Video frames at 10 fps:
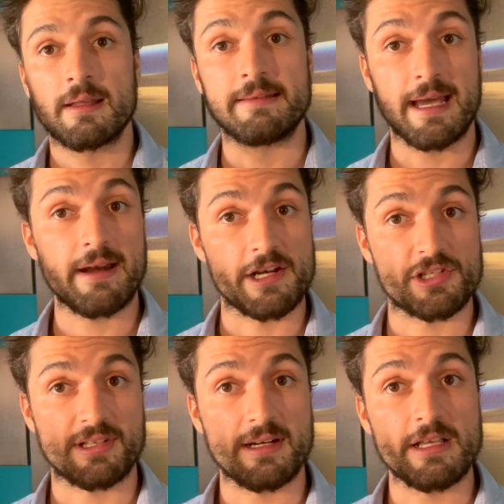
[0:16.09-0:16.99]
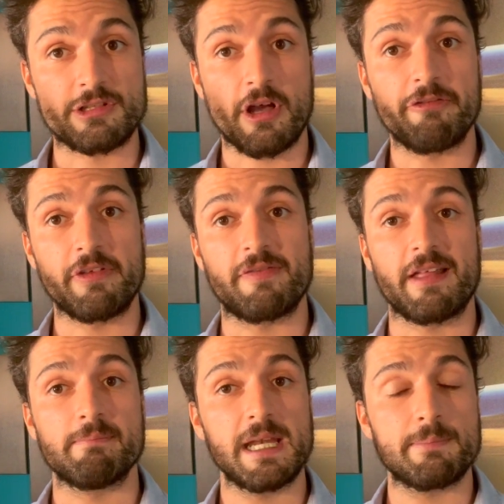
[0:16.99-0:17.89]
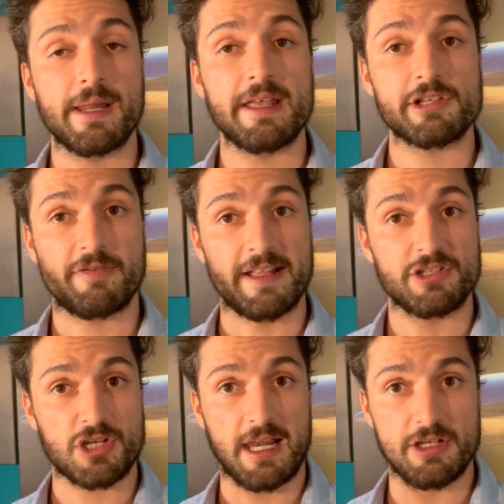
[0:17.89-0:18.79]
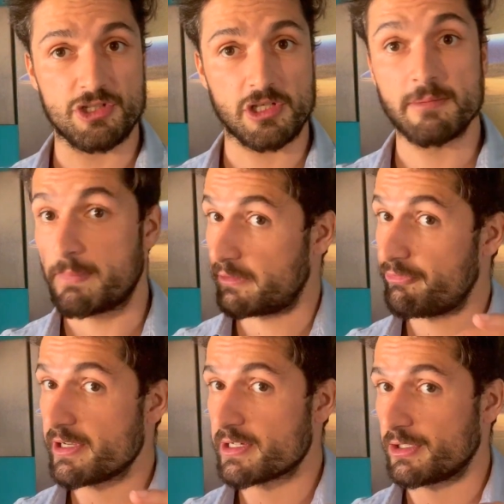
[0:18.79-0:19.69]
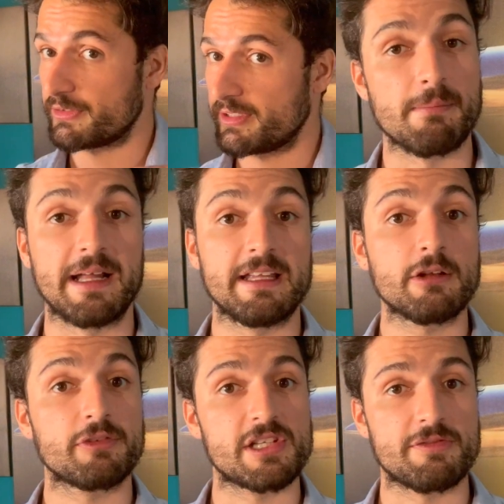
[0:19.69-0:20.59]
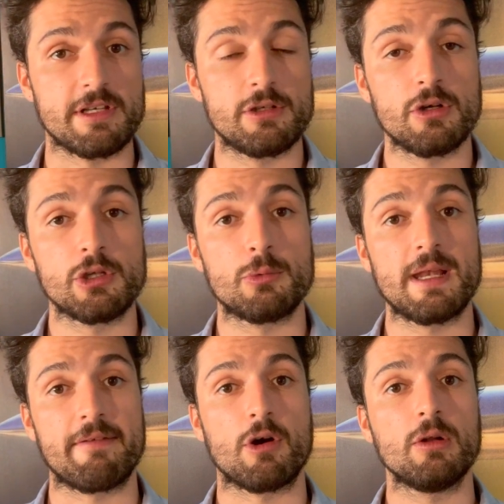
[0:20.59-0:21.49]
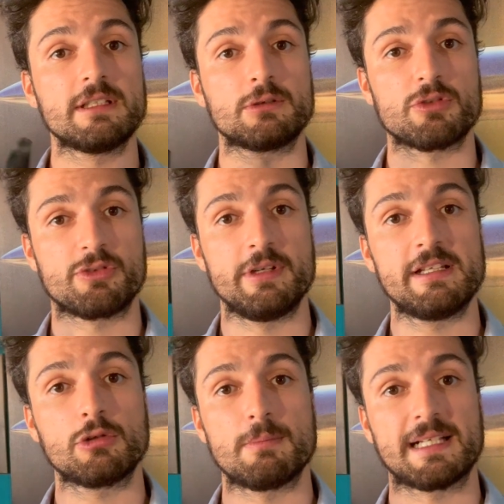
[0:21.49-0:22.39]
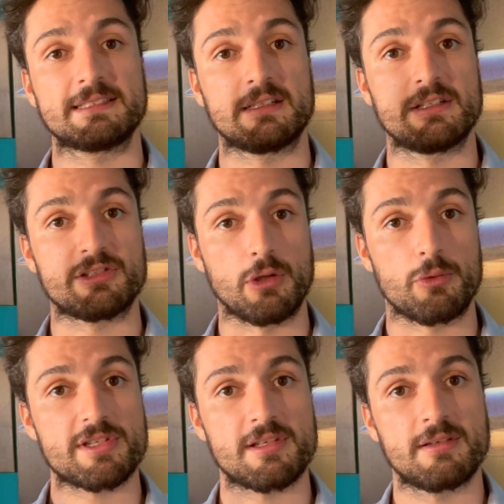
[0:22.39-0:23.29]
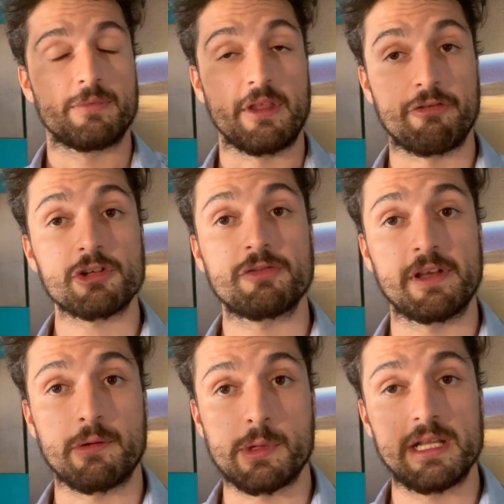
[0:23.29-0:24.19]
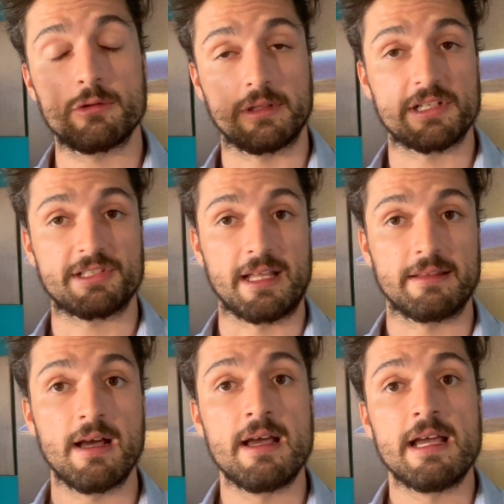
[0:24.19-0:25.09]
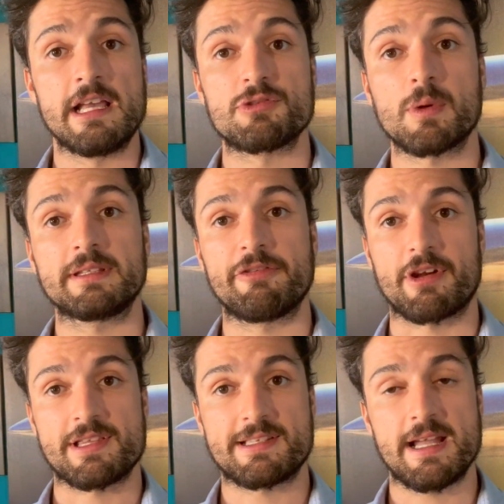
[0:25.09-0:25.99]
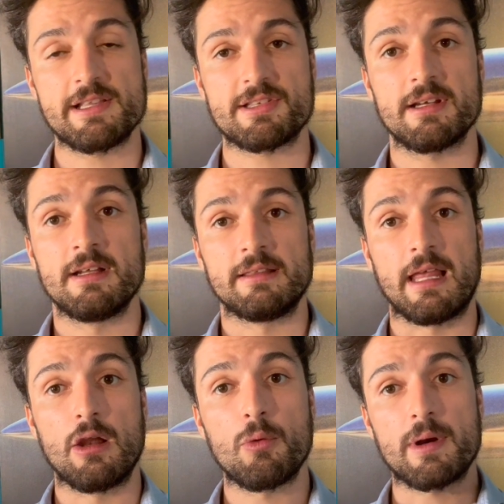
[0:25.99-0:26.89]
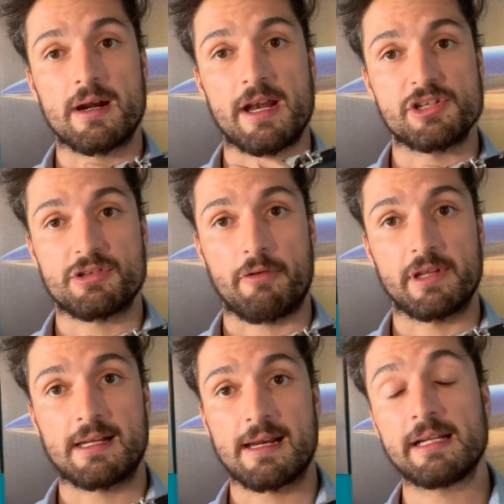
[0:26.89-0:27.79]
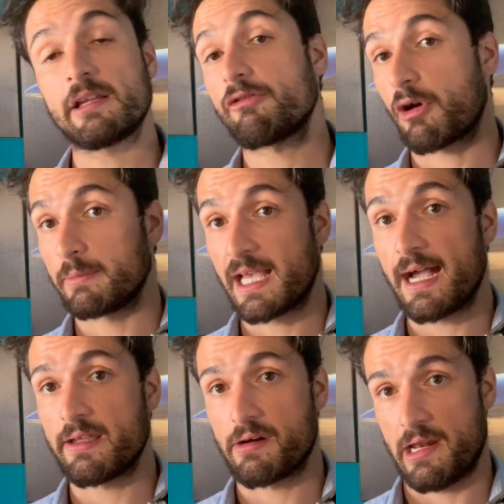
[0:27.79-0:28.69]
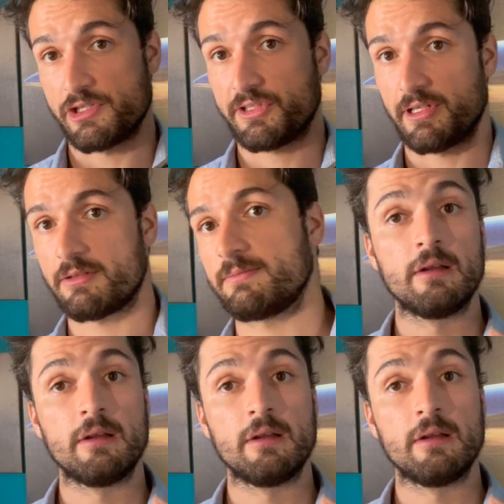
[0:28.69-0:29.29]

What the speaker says: The eye register is something that many players find challenging, but fear not. By the end of this video, you will have all the tools you need to master these notes. The first thing we need to understand is what differentiates the lower register of the clarinet from the higher register.